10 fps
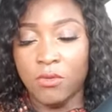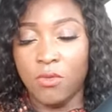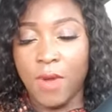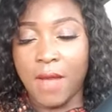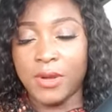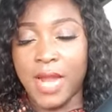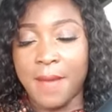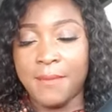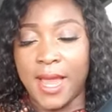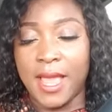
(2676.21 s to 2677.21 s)
wow,
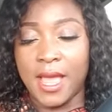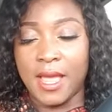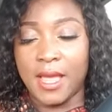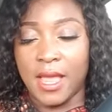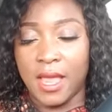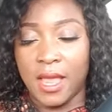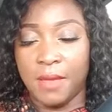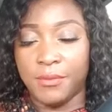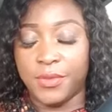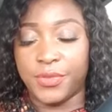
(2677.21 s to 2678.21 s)
number here,
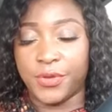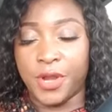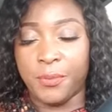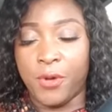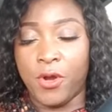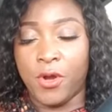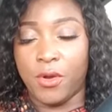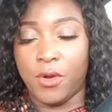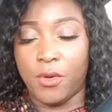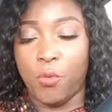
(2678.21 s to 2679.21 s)

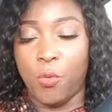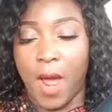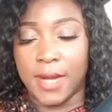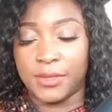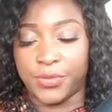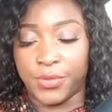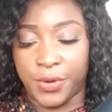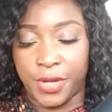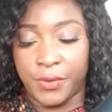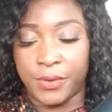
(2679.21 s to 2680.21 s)

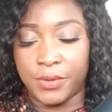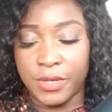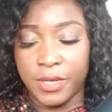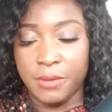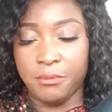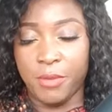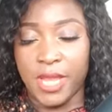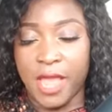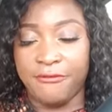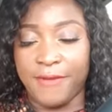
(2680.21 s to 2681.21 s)
3413, no?
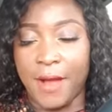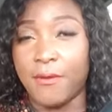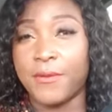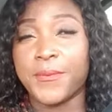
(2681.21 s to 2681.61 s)
Yeah, foul.